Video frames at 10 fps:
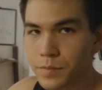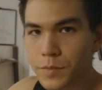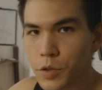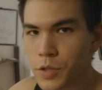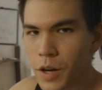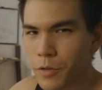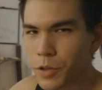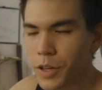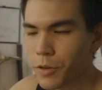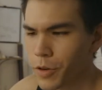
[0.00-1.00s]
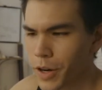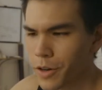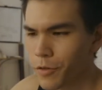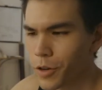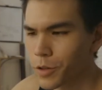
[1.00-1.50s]
There's not really a right
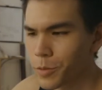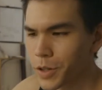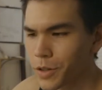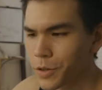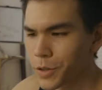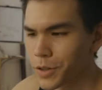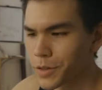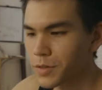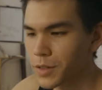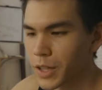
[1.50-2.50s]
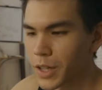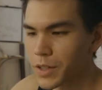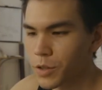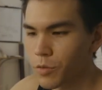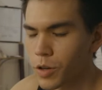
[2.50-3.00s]
or wrong way to do it. I
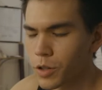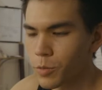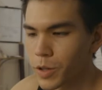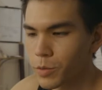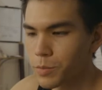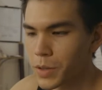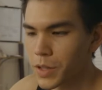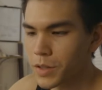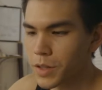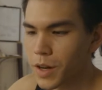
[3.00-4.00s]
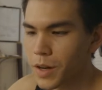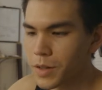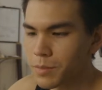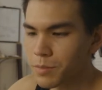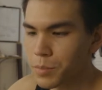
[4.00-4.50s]
guess the wrong way would be to not
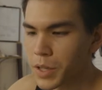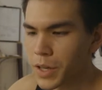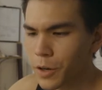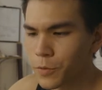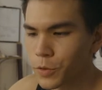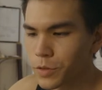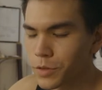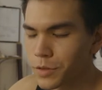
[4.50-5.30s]
be careful.